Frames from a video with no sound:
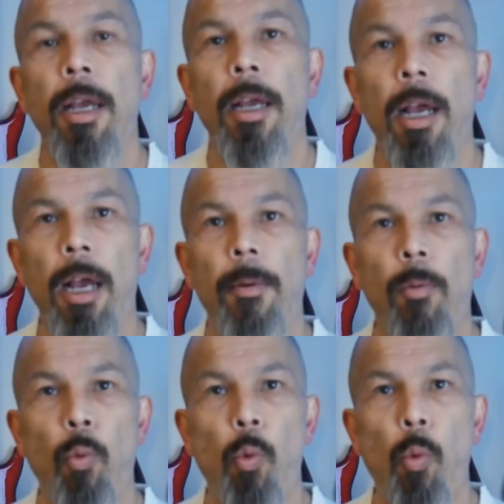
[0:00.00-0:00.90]

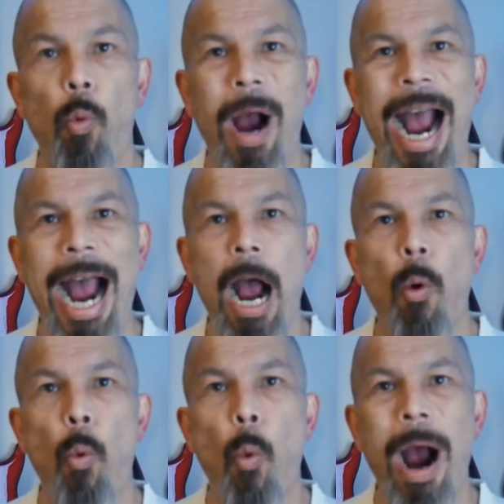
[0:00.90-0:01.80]
Wah,
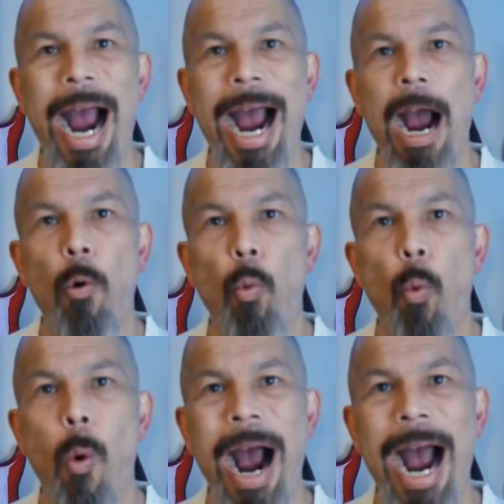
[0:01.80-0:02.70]
wah,
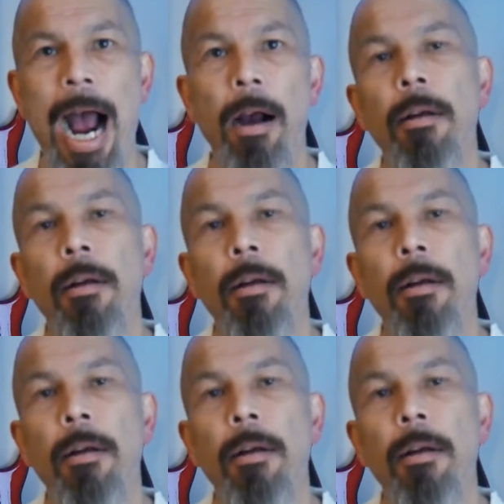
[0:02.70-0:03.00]
wah.